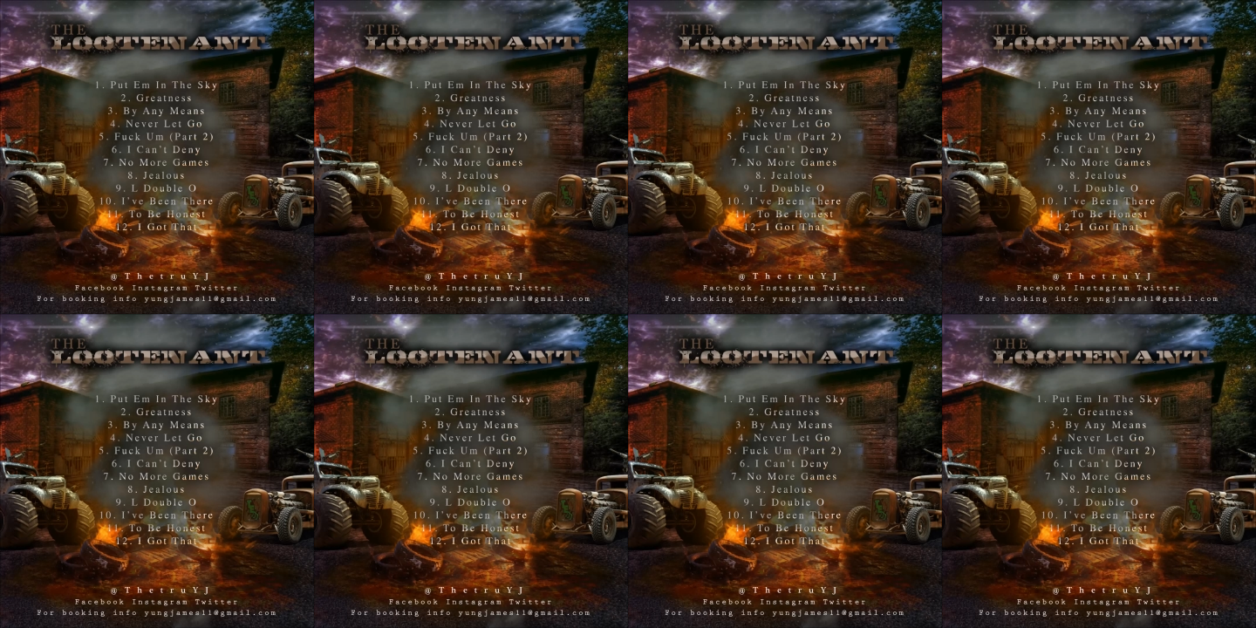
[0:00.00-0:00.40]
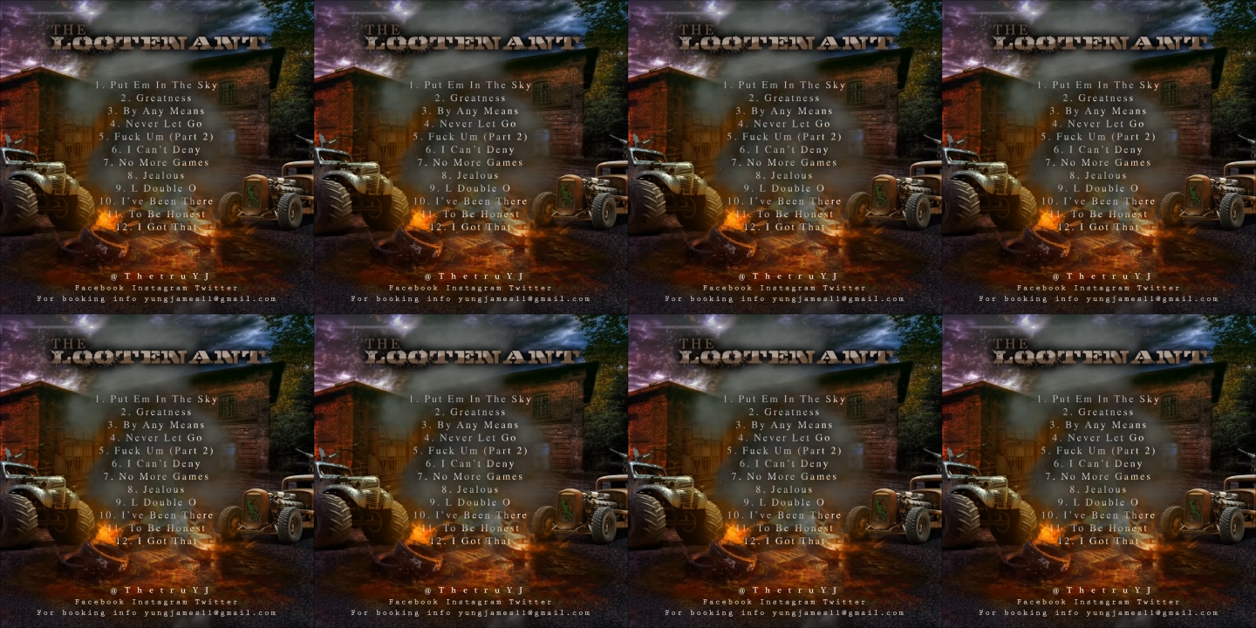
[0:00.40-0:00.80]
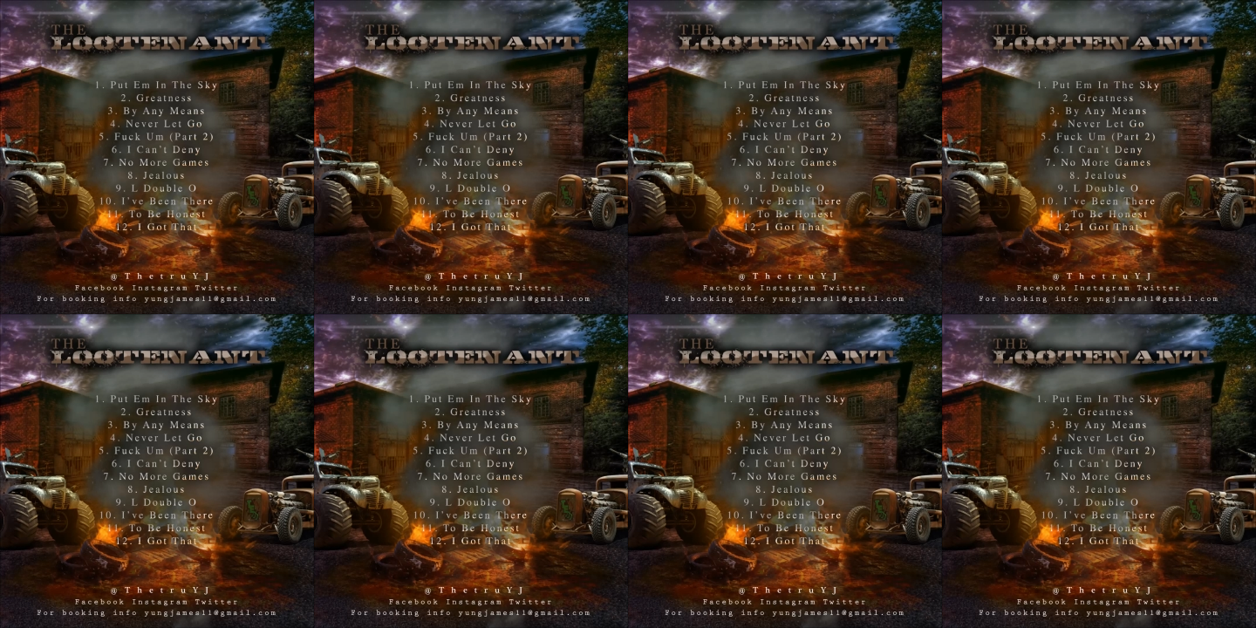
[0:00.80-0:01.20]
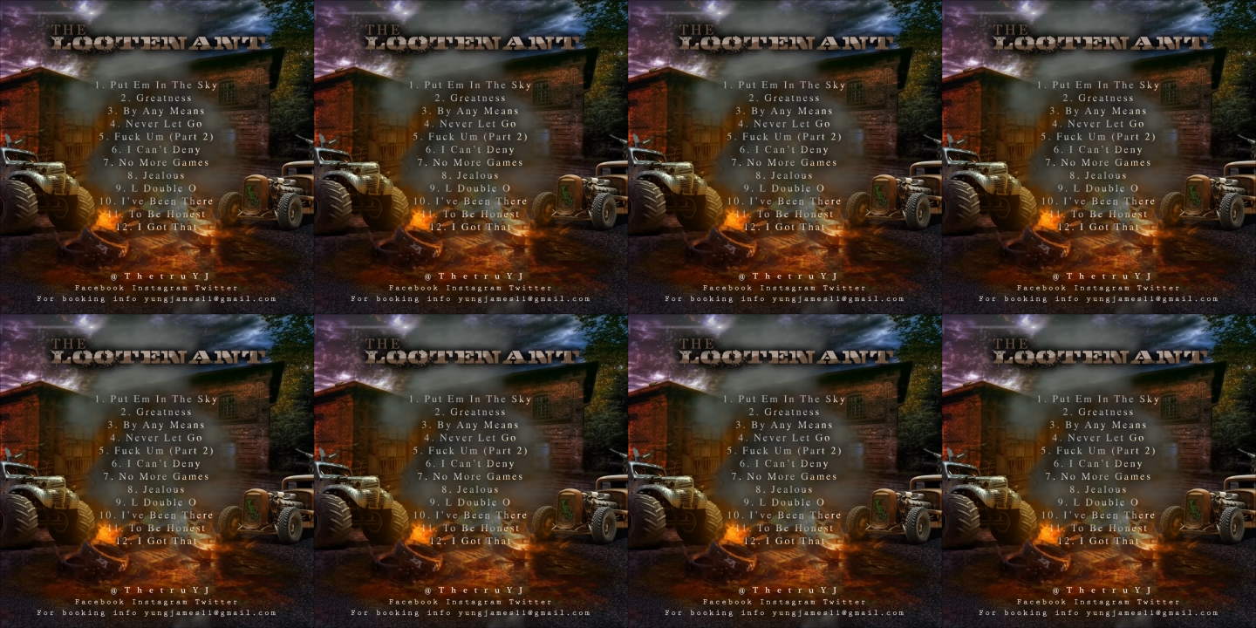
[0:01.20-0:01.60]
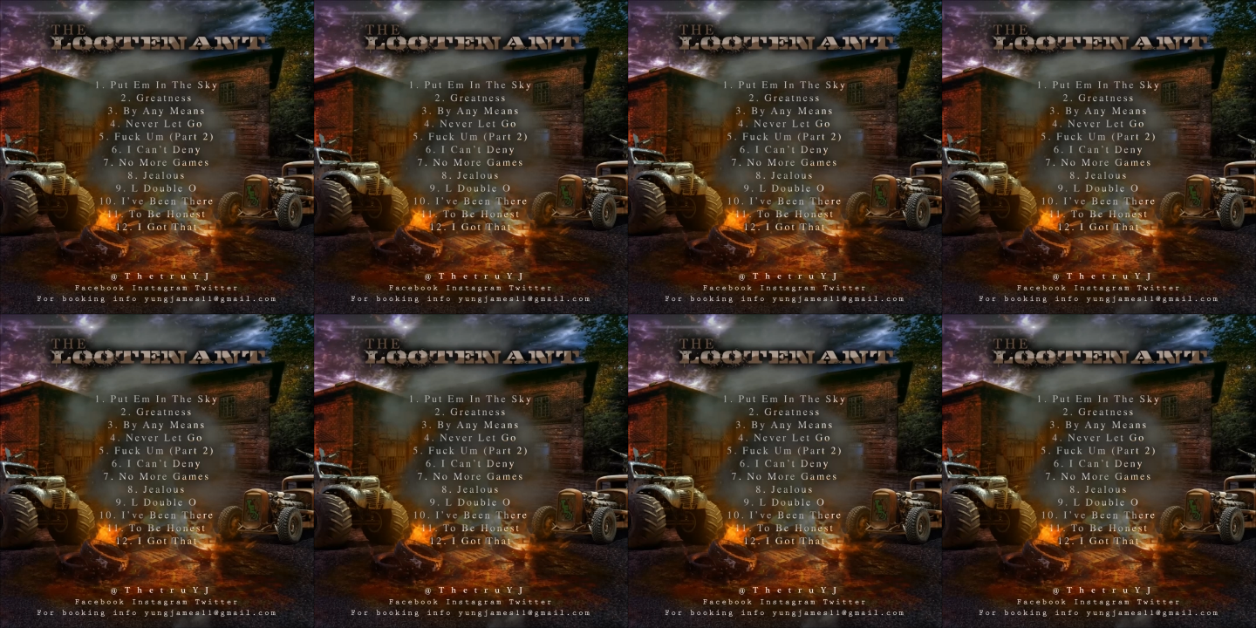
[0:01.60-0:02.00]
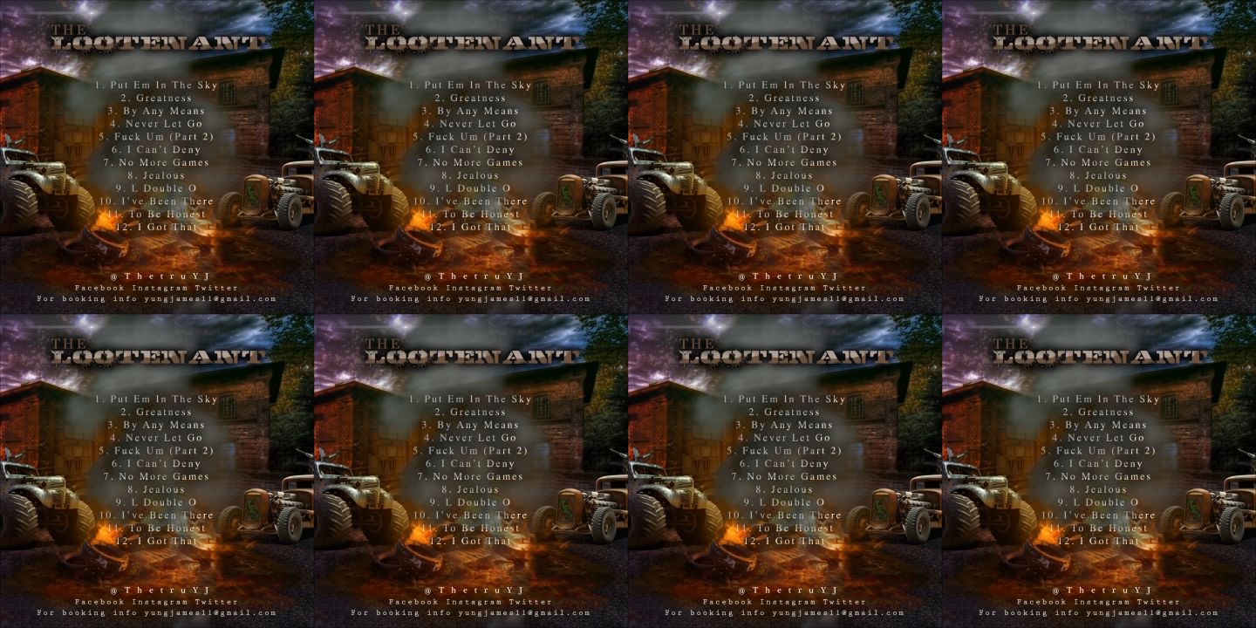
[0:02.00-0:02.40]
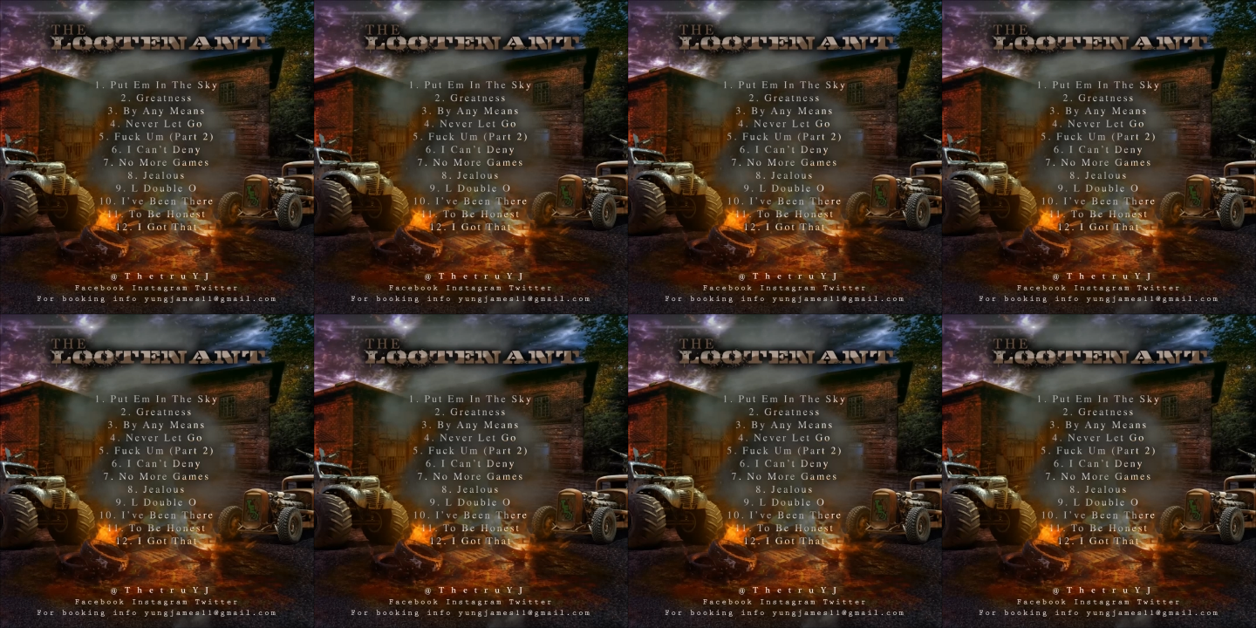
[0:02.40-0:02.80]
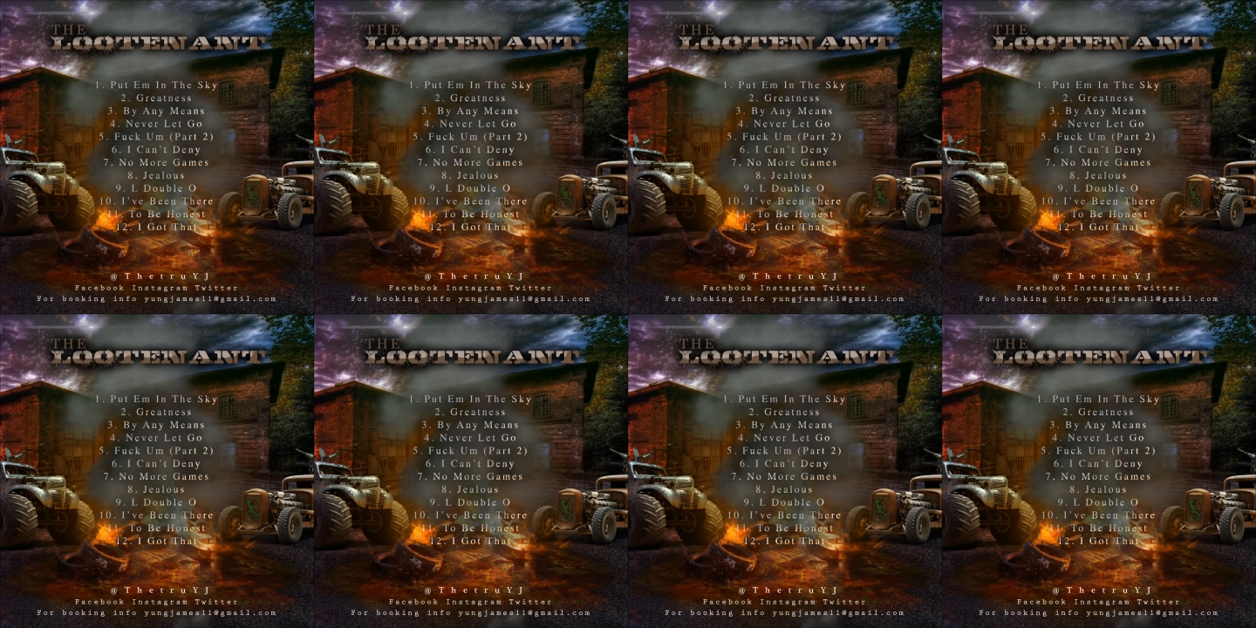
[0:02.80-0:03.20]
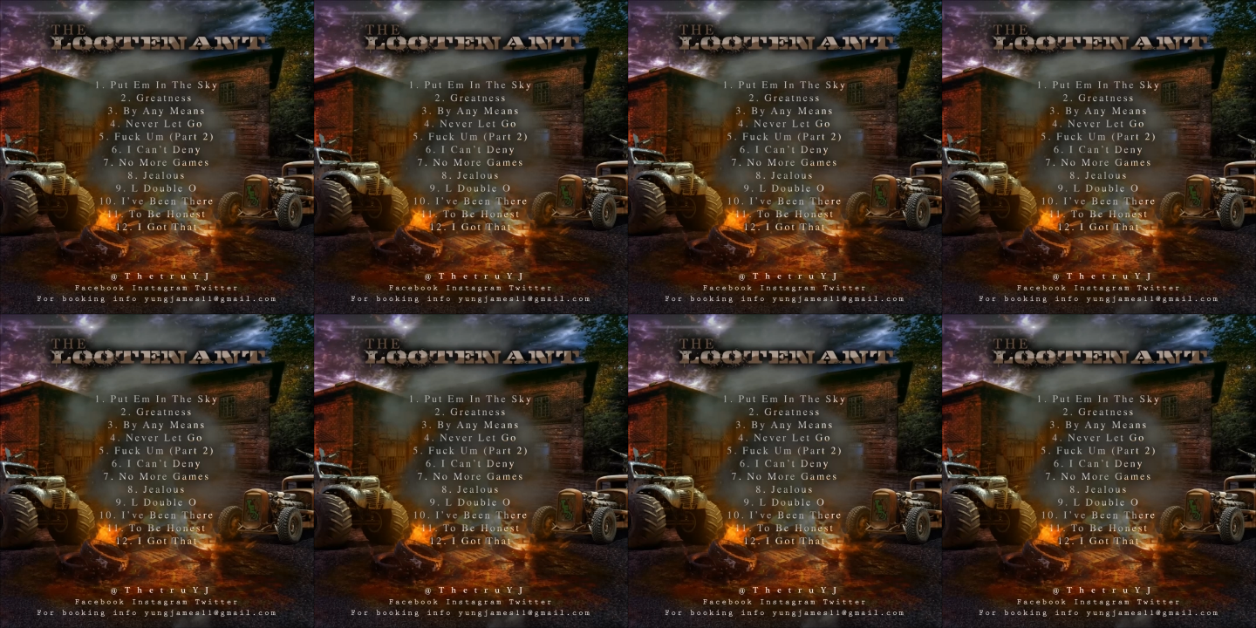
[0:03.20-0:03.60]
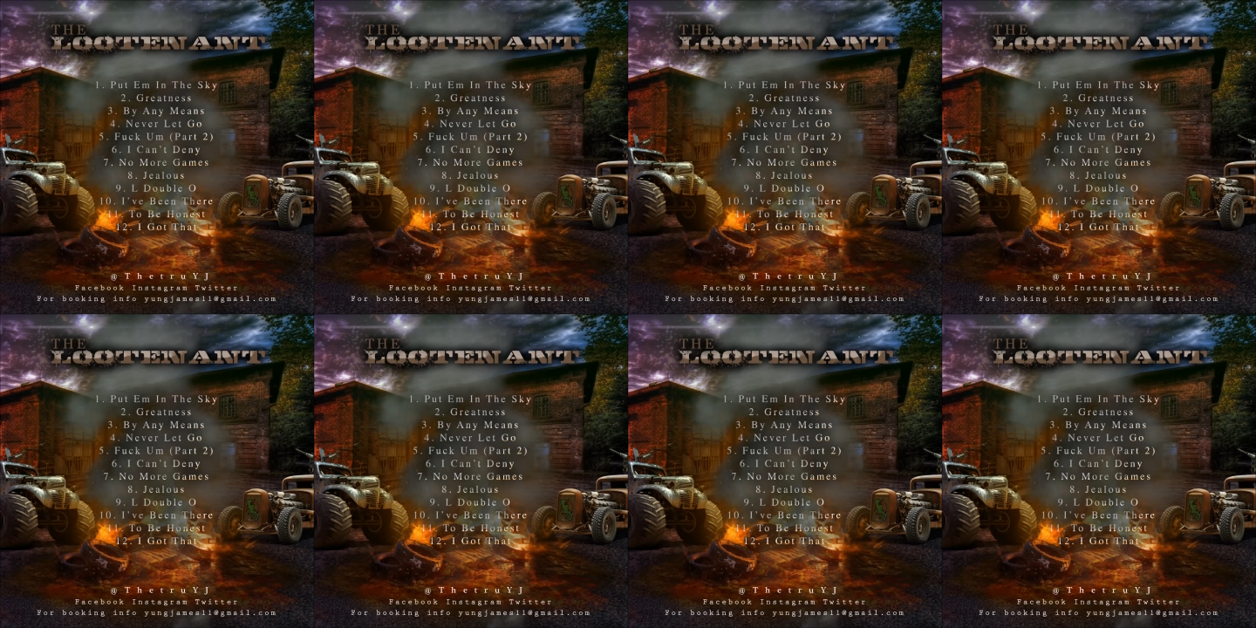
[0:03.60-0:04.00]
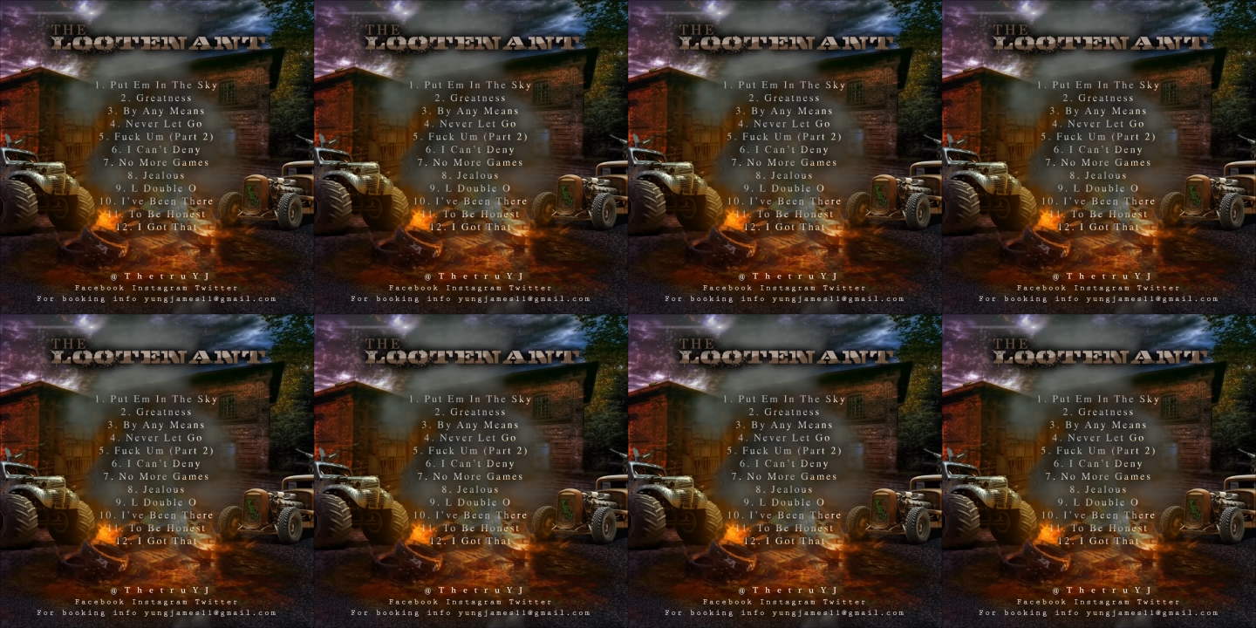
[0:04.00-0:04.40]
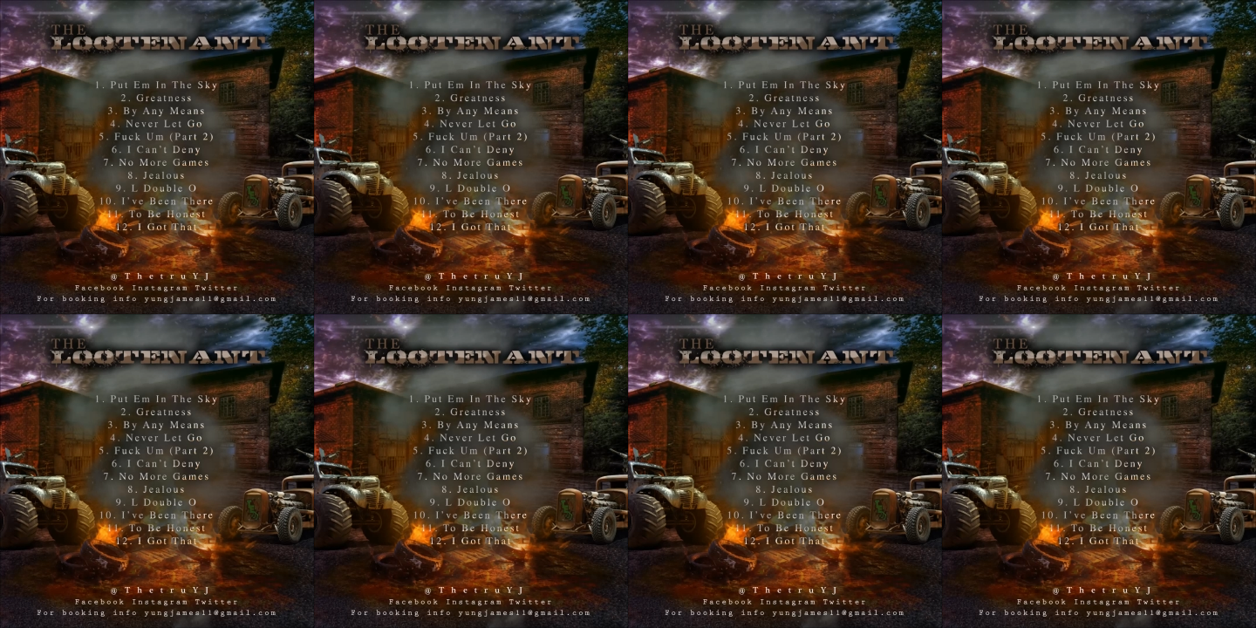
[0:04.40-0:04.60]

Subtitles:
No face is visible, so there are no lips to read.